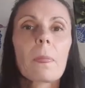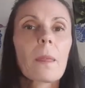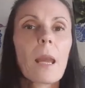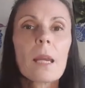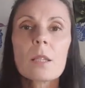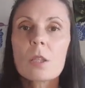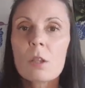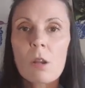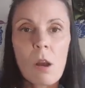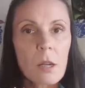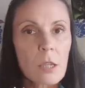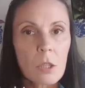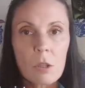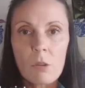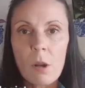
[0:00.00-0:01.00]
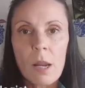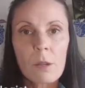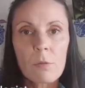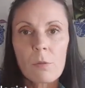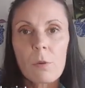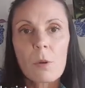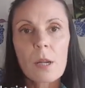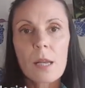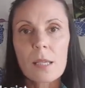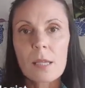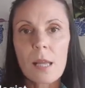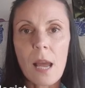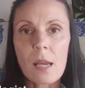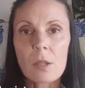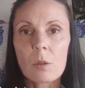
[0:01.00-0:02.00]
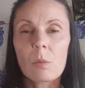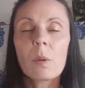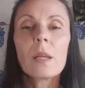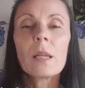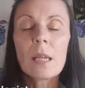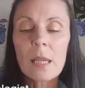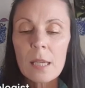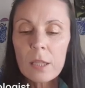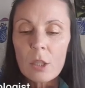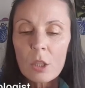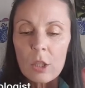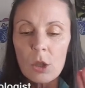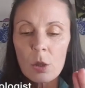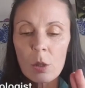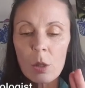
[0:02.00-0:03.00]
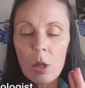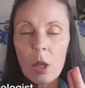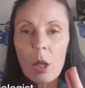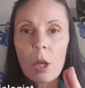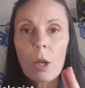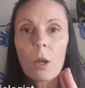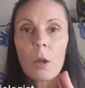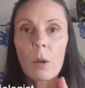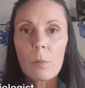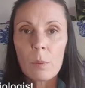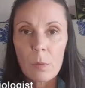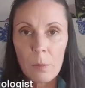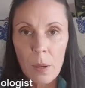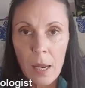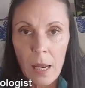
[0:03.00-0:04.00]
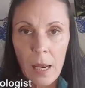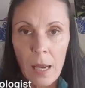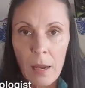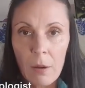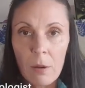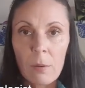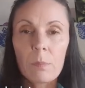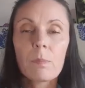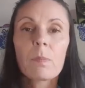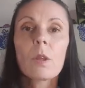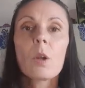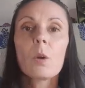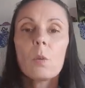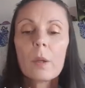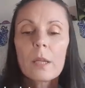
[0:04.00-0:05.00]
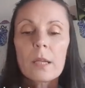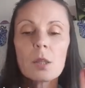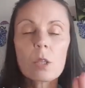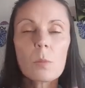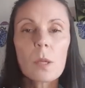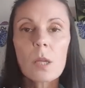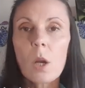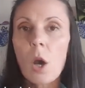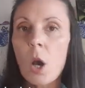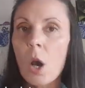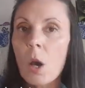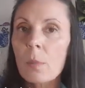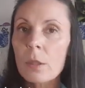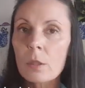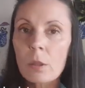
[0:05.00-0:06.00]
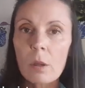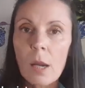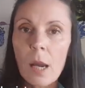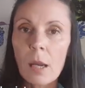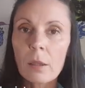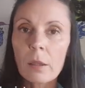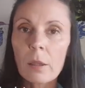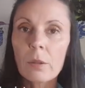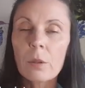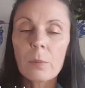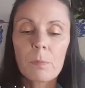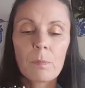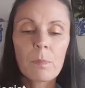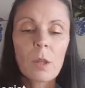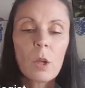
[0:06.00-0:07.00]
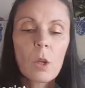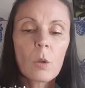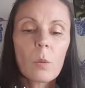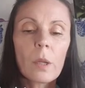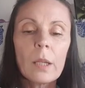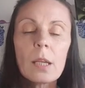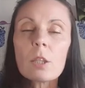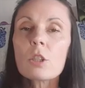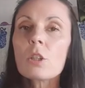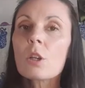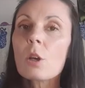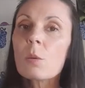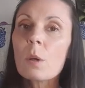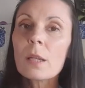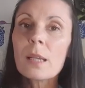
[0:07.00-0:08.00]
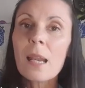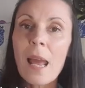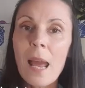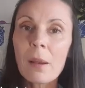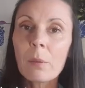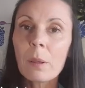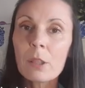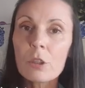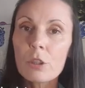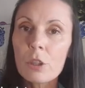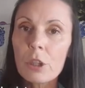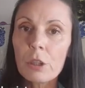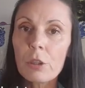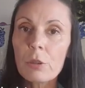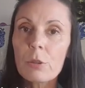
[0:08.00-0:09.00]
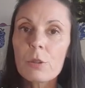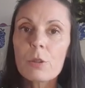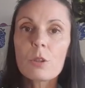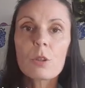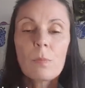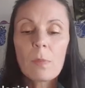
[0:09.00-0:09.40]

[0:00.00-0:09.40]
It's not as straightforward as that. We need to prepare. We need to be calm and grounded. We need to know what language to use.